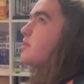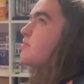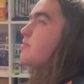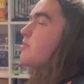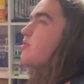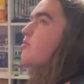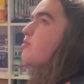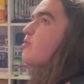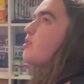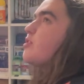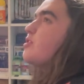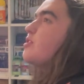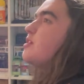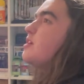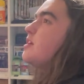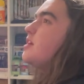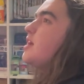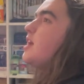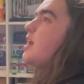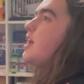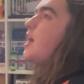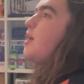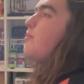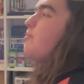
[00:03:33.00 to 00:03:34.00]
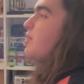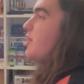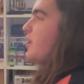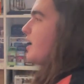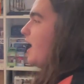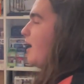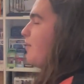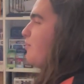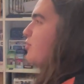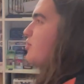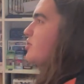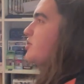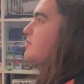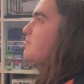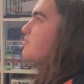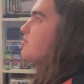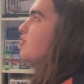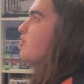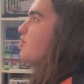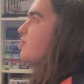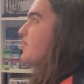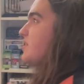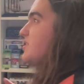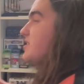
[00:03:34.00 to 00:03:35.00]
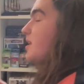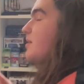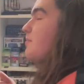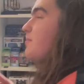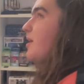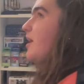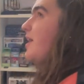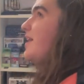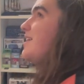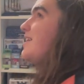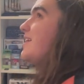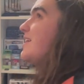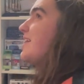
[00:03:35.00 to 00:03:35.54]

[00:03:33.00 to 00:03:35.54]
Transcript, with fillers: them through. But you can't push them through if there's something behind